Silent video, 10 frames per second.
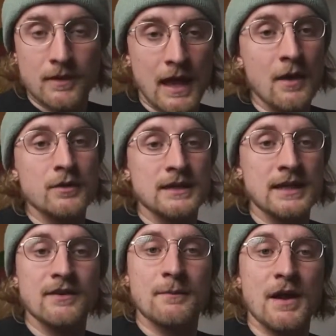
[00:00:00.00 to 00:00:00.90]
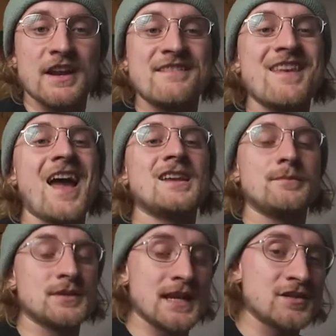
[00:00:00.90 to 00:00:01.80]
I would give it about a
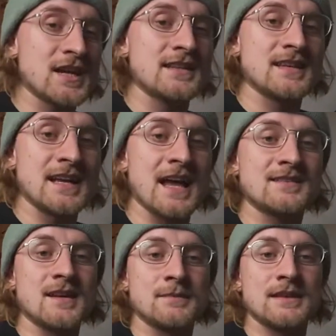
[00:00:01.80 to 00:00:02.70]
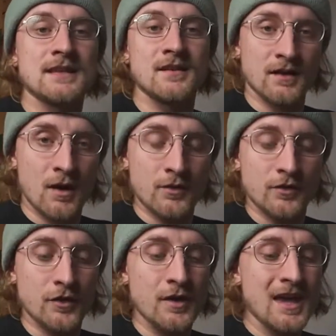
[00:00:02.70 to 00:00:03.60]
90% chance they got something that they're going
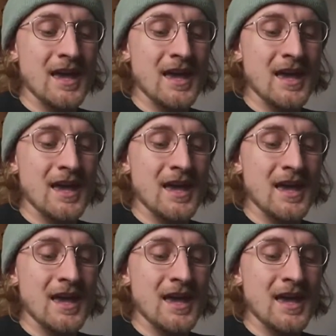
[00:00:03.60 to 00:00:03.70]
through,